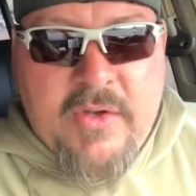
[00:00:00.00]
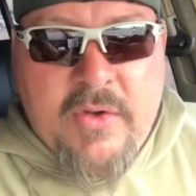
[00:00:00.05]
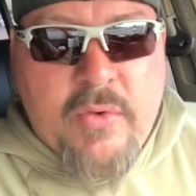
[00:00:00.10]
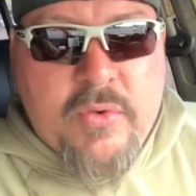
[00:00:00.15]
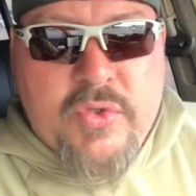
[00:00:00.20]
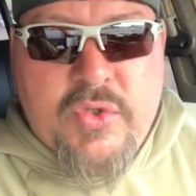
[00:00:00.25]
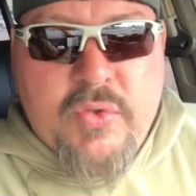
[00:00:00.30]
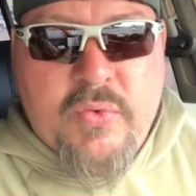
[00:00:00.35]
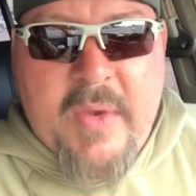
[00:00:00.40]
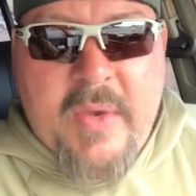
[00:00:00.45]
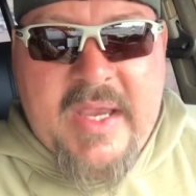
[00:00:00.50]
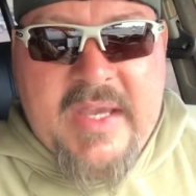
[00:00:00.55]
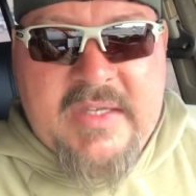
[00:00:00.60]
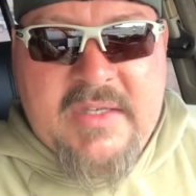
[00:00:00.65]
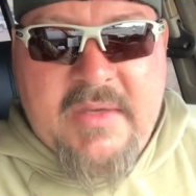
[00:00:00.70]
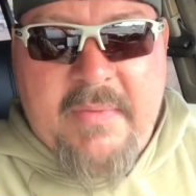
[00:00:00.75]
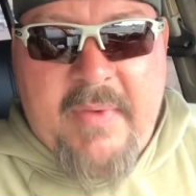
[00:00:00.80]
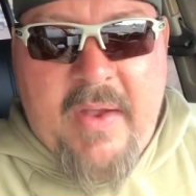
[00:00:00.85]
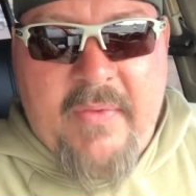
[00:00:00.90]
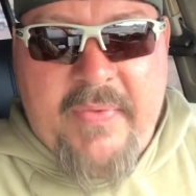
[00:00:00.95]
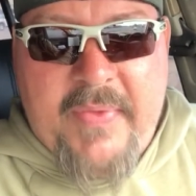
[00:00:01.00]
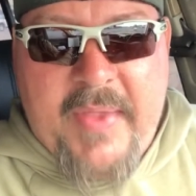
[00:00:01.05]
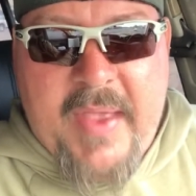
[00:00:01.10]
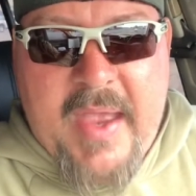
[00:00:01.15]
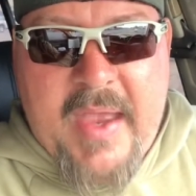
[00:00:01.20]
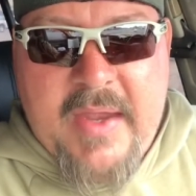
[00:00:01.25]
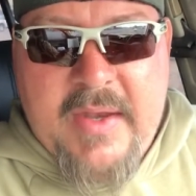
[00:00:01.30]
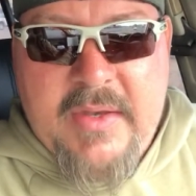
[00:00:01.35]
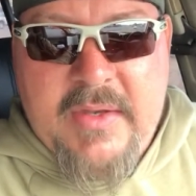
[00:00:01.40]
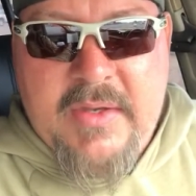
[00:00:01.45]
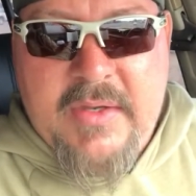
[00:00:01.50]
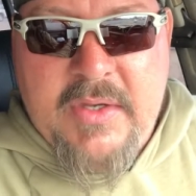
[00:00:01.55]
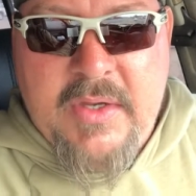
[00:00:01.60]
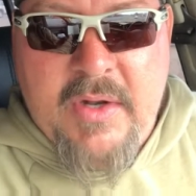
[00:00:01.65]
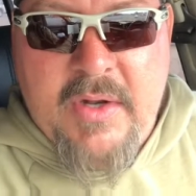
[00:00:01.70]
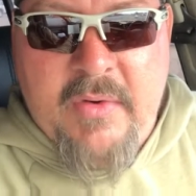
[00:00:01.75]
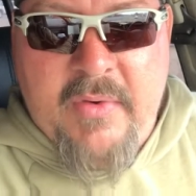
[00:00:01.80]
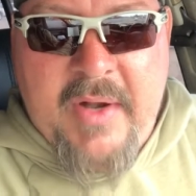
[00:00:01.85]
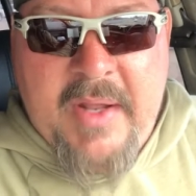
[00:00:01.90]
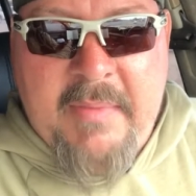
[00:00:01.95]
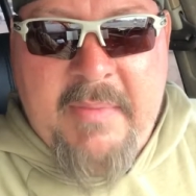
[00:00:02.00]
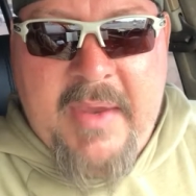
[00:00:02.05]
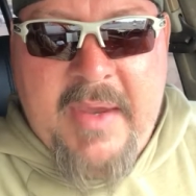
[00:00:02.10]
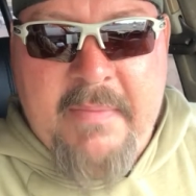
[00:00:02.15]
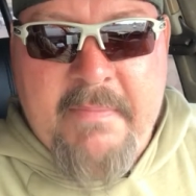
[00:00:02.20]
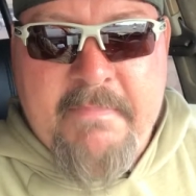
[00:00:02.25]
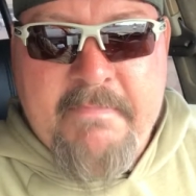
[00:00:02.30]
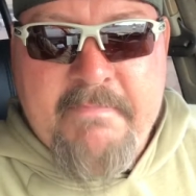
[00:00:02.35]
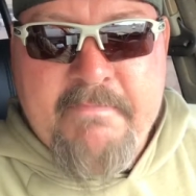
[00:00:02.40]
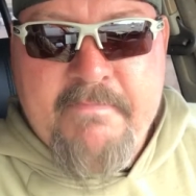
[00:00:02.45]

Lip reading: No two ways about that. You know what I mean?